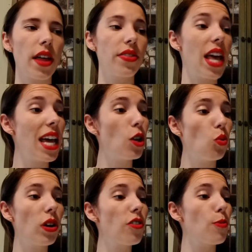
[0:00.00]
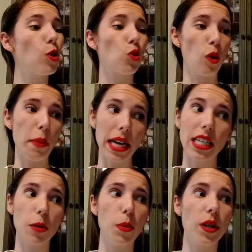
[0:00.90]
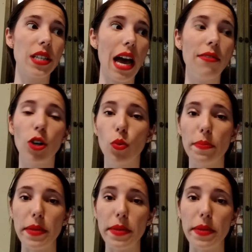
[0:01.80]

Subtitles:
Then one of the most romantic books ever would